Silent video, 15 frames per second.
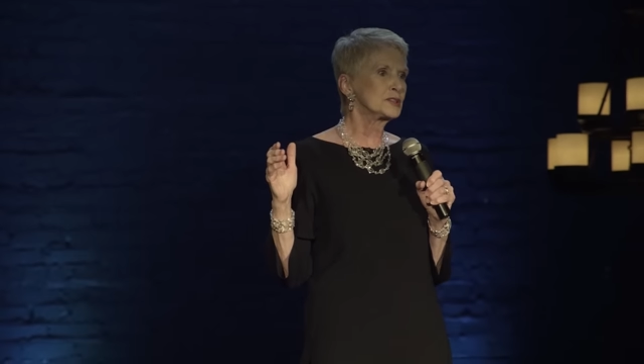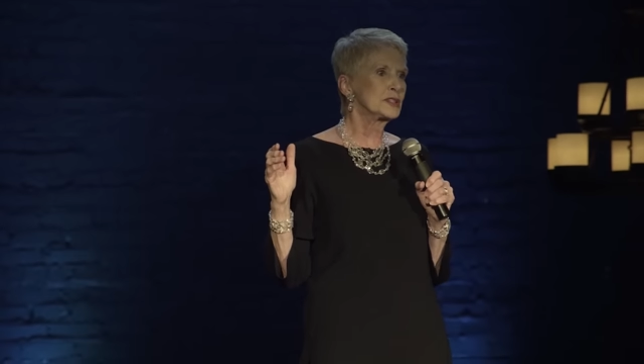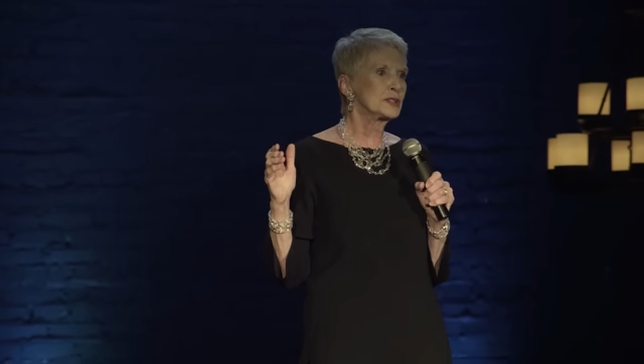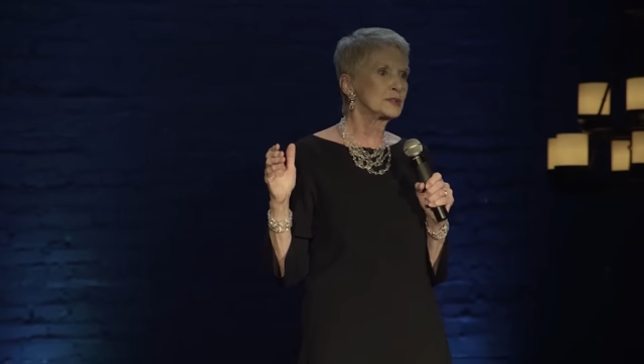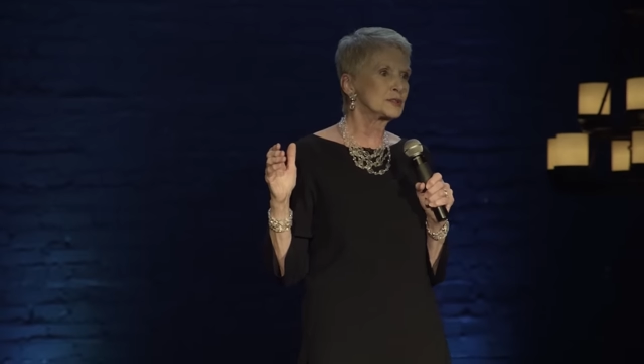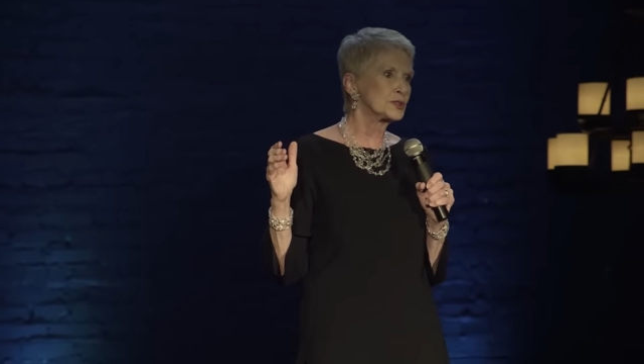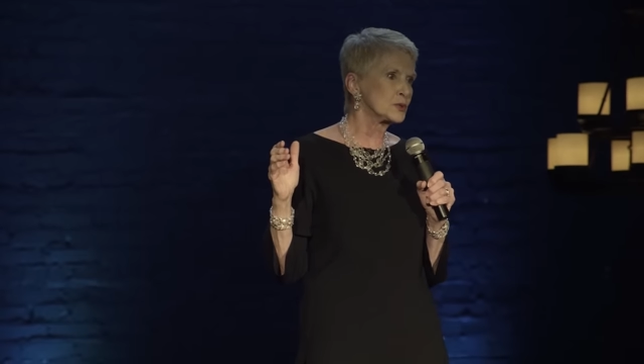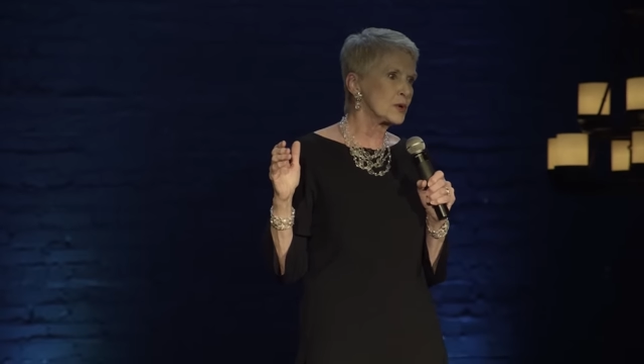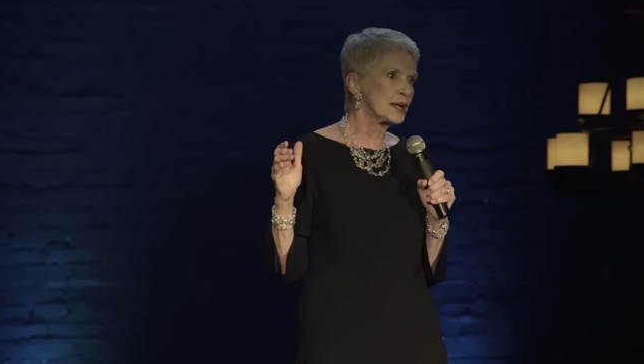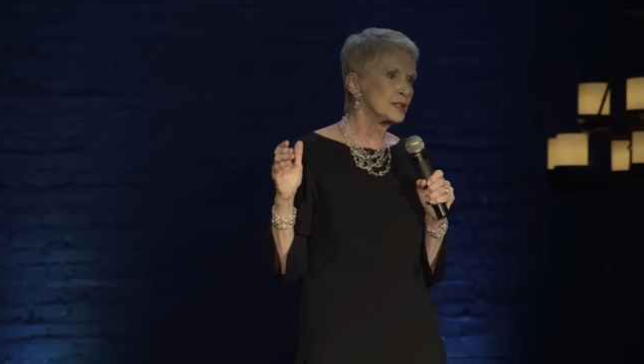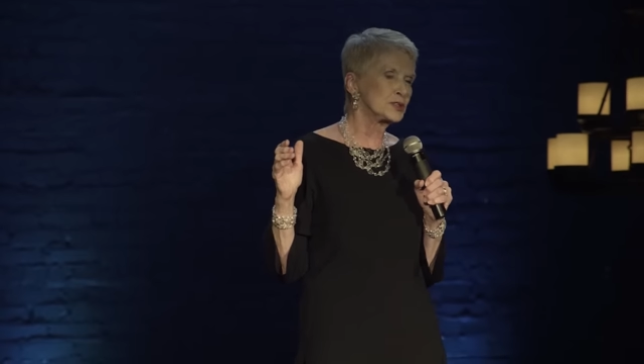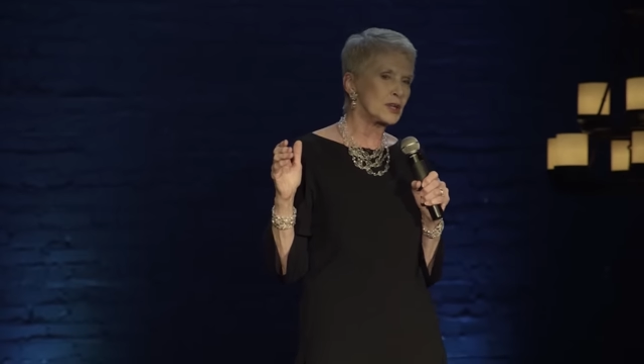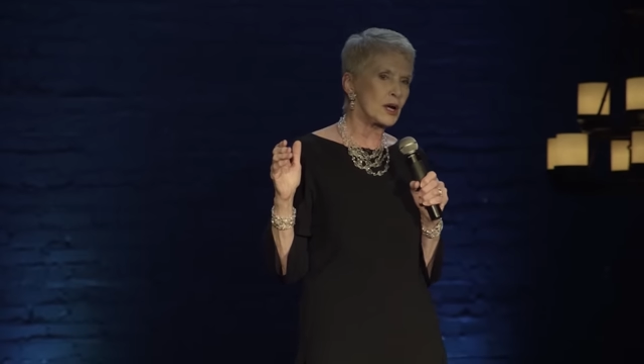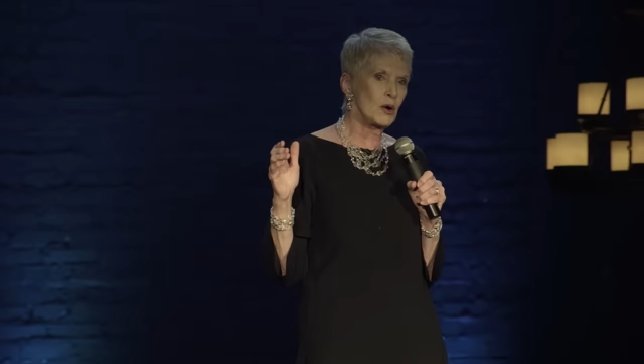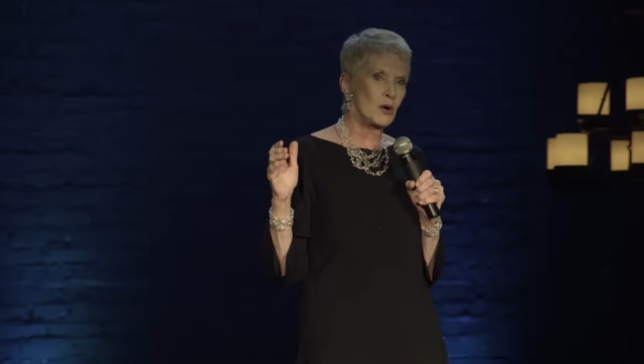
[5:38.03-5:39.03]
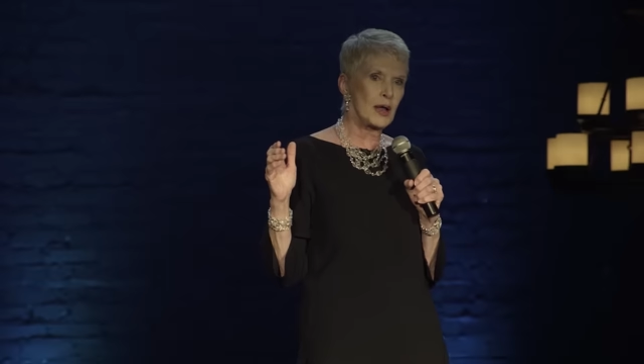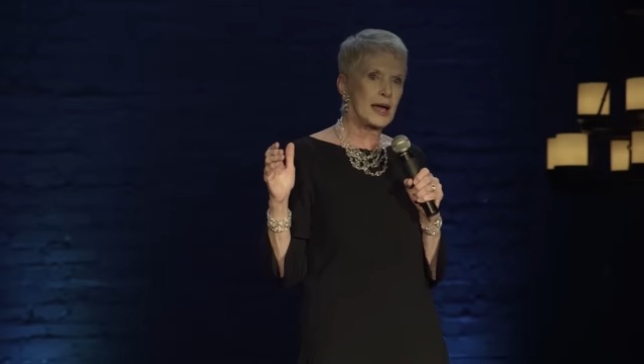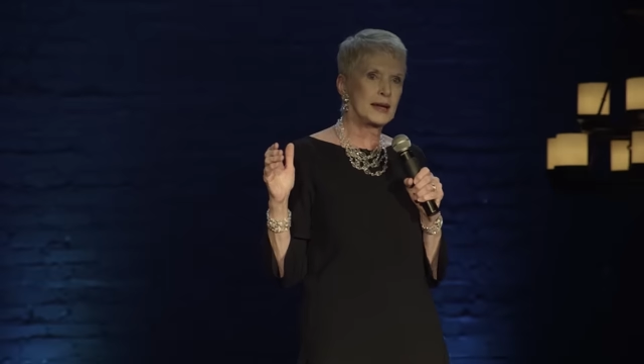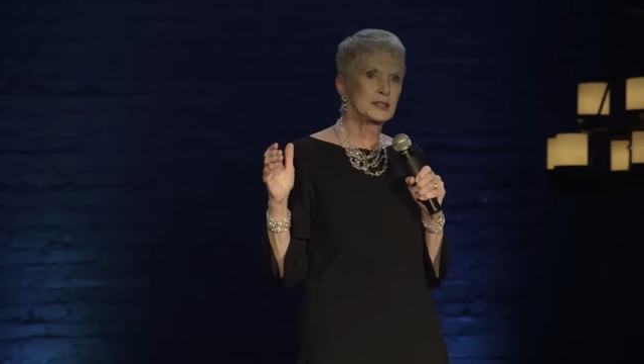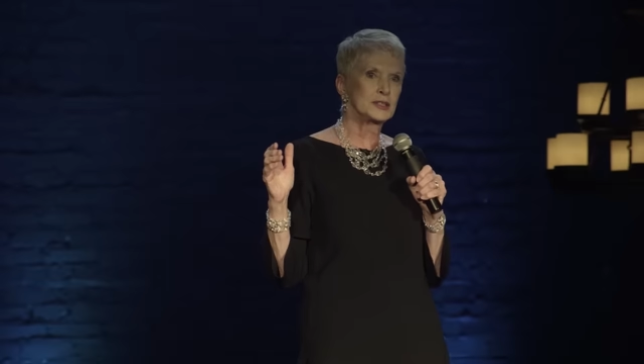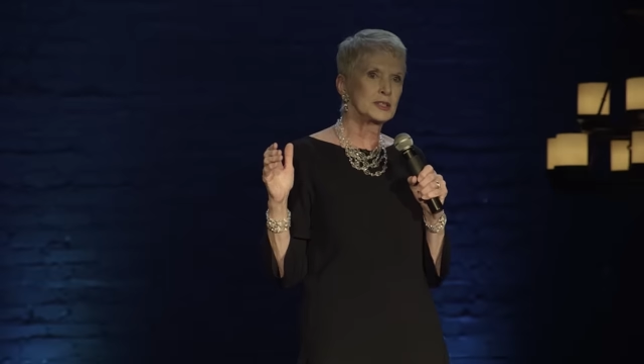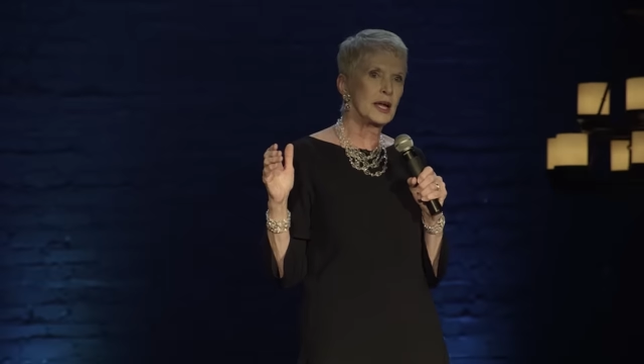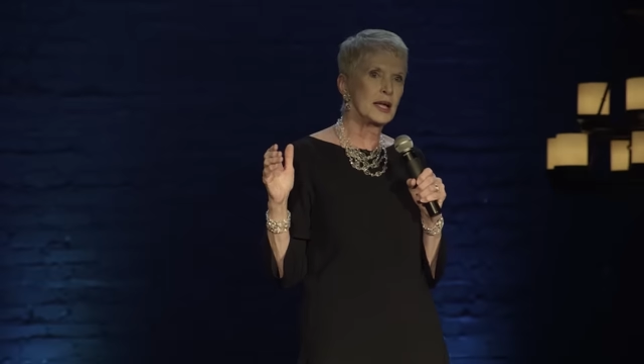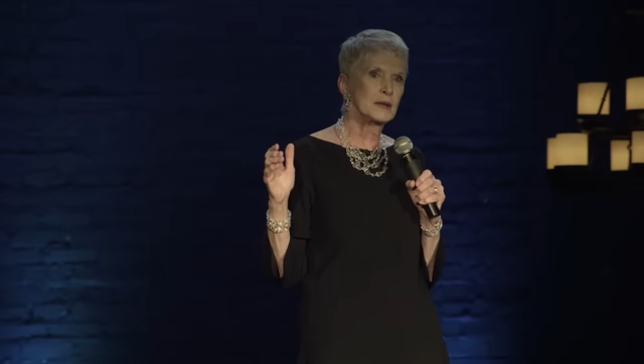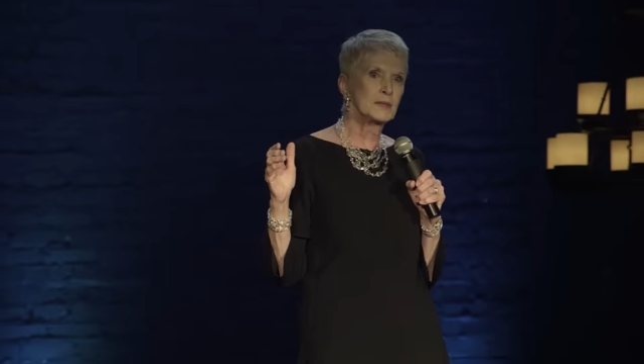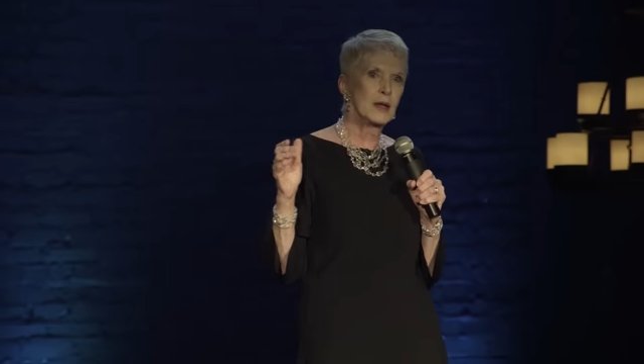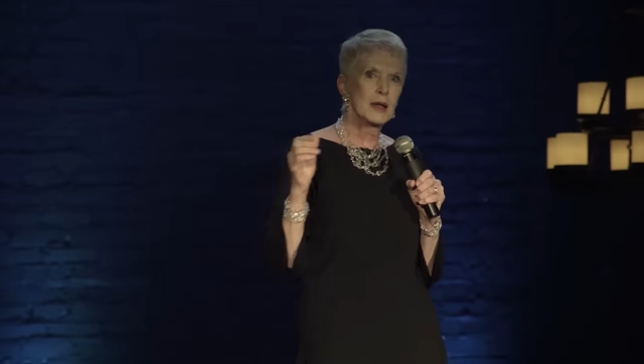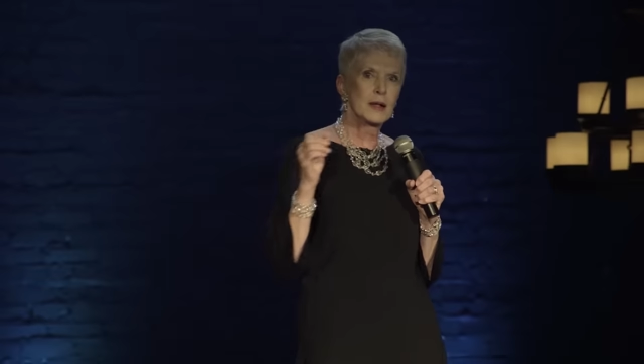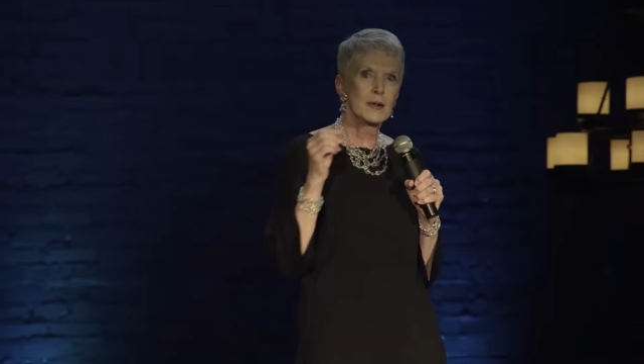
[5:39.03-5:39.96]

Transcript: still stretched all out of shape.